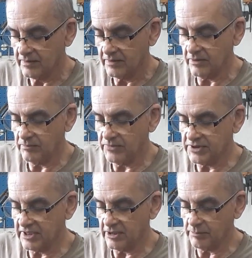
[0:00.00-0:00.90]
gone
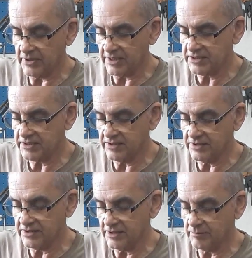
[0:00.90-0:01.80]
missing in the past and
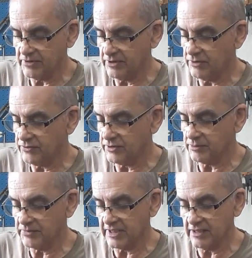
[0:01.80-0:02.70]
been used for
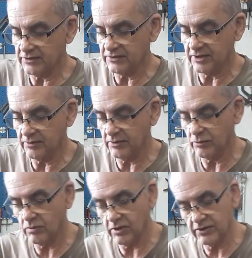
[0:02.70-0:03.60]
something else. I don't
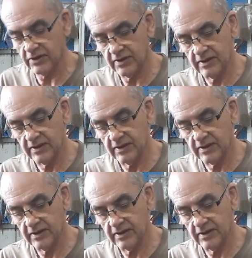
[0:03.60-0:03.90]
know what.